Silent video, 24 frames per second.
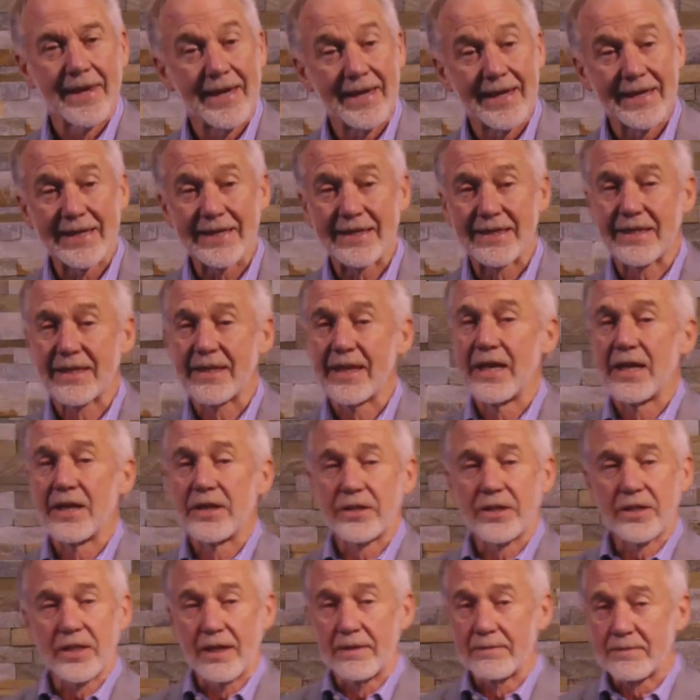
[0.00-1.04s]
is
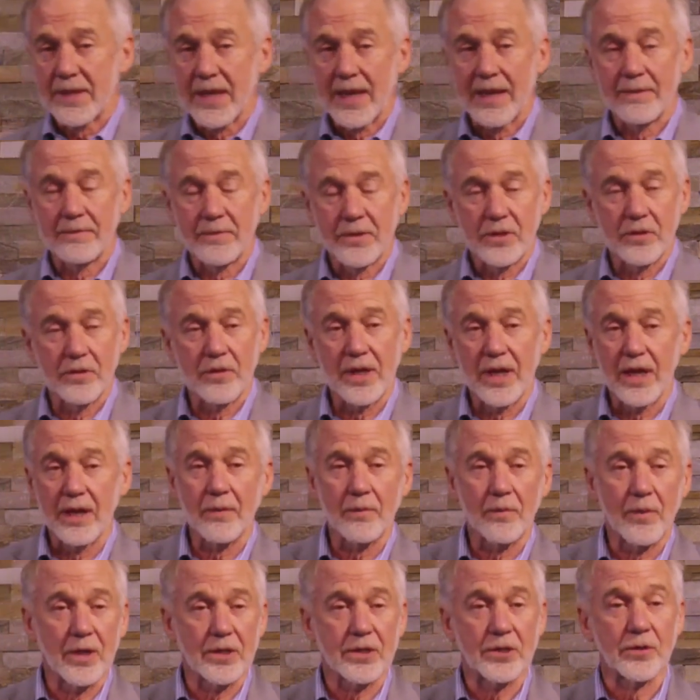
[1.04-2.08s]
sometimes you get
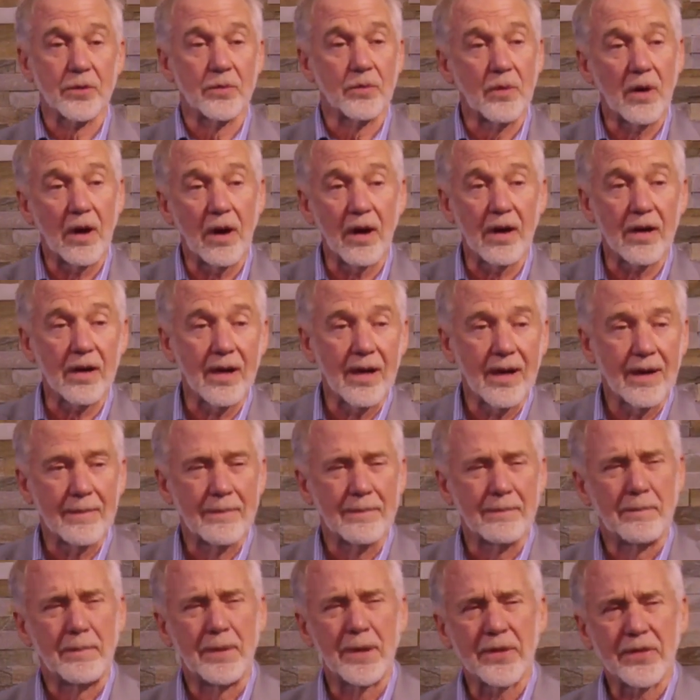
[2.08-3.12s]
what you want,
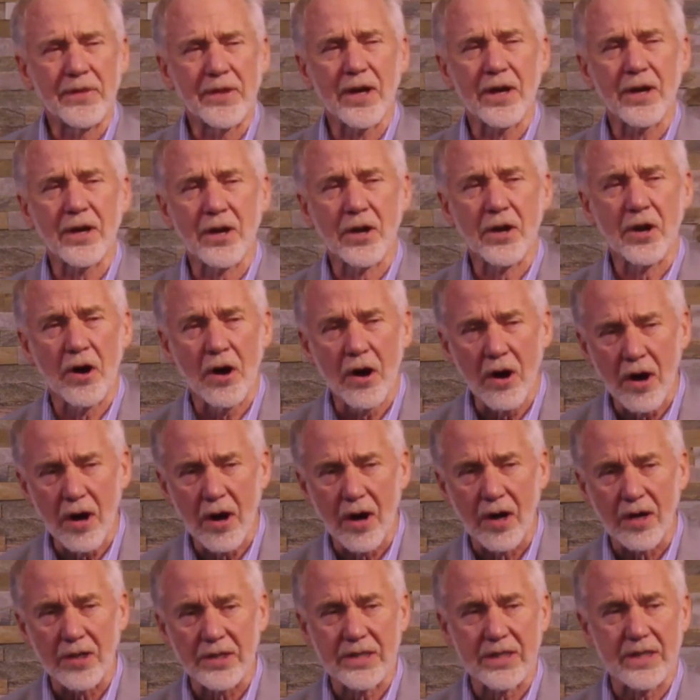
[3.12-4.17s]
but the
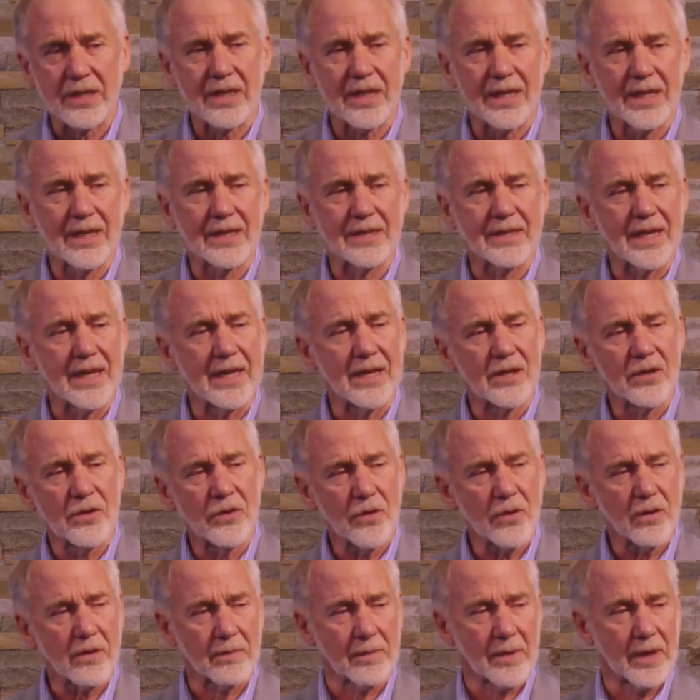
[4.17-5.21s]
cost is
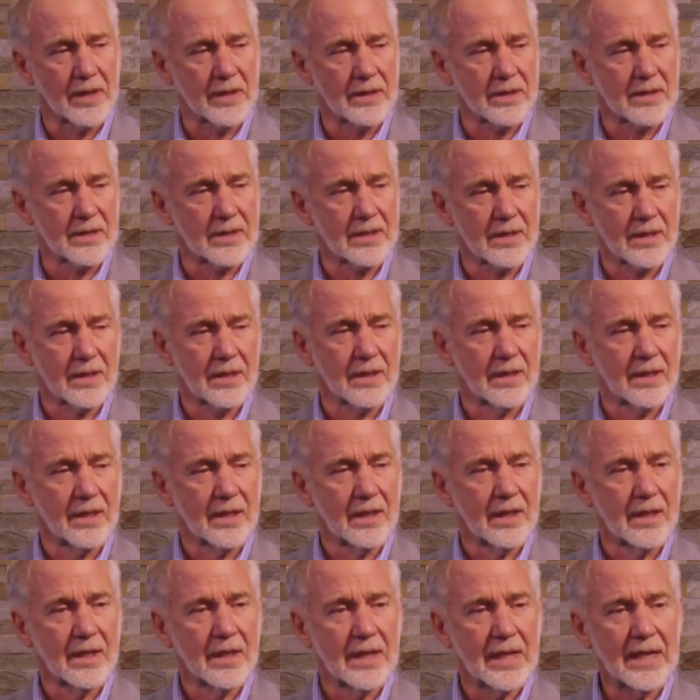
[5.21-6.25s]
enormous,
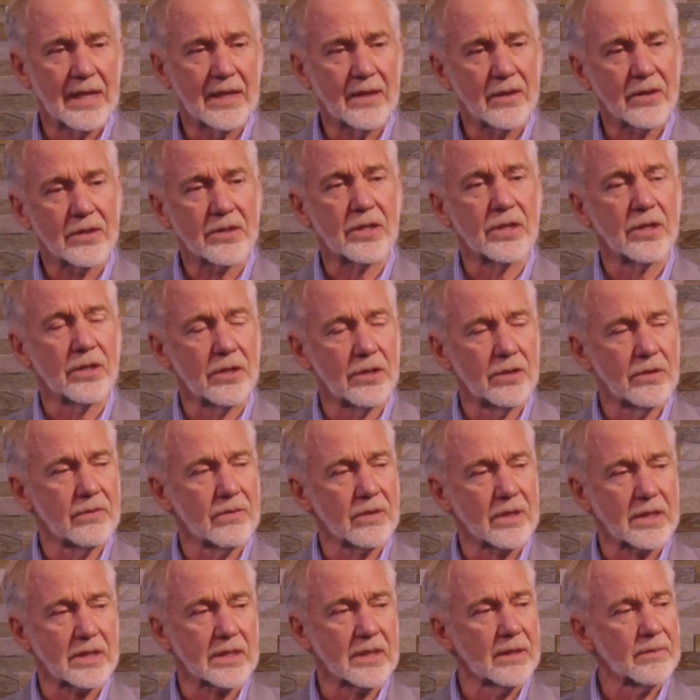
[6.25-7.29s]
either to you
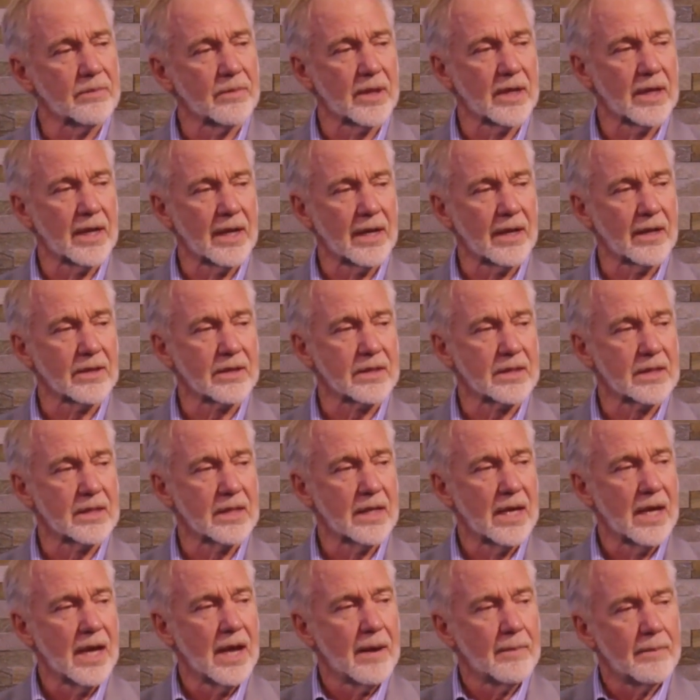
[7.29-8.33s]
or someone else.
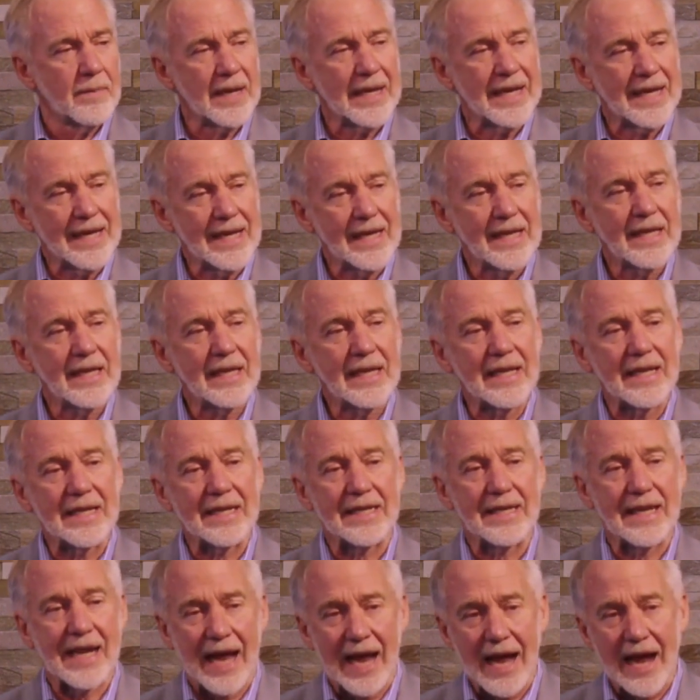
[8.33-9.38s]
But in the
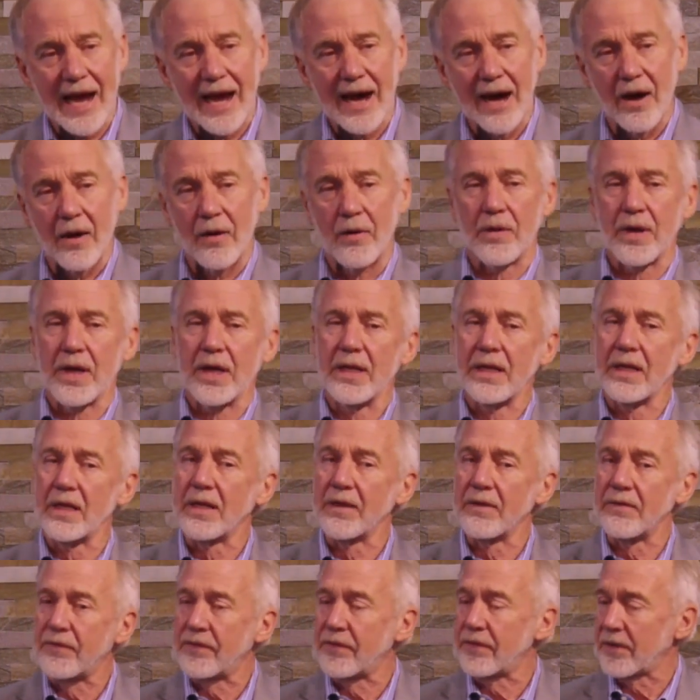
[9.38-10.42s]
Tao, in
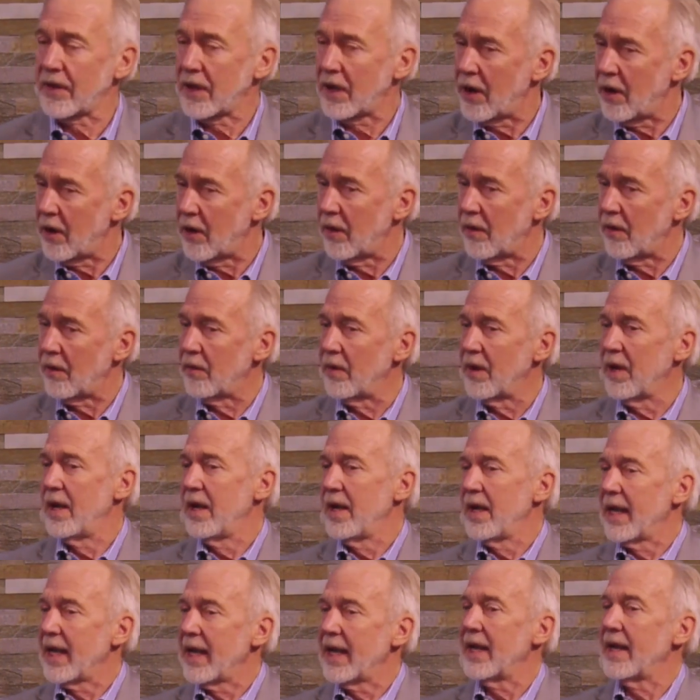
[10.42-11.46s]
the flow,
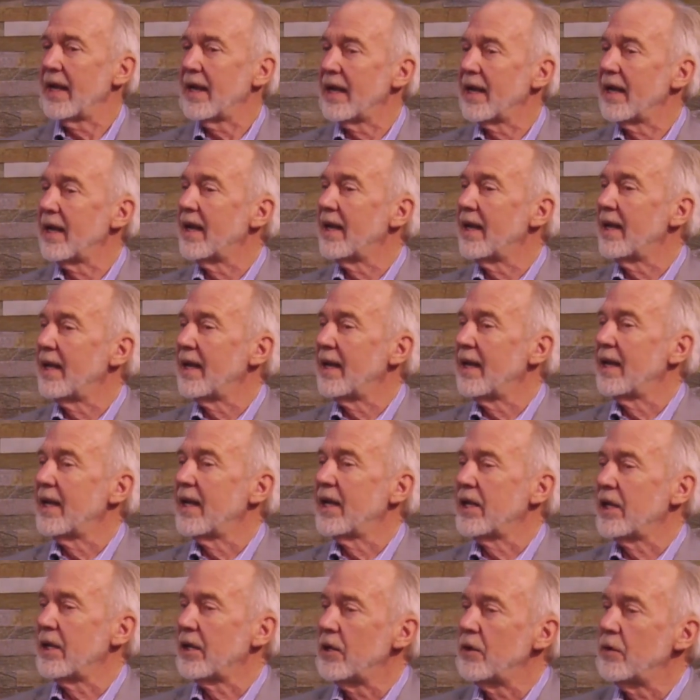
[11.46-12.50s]

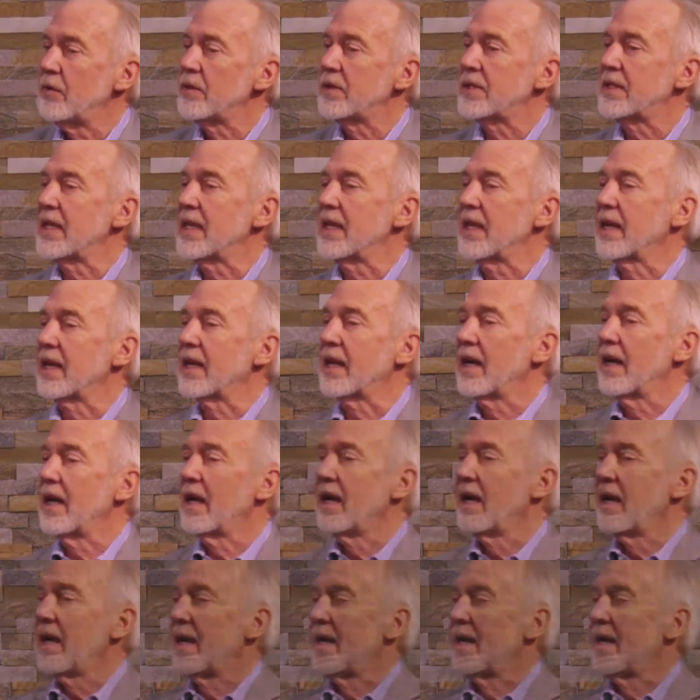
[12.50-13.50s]
using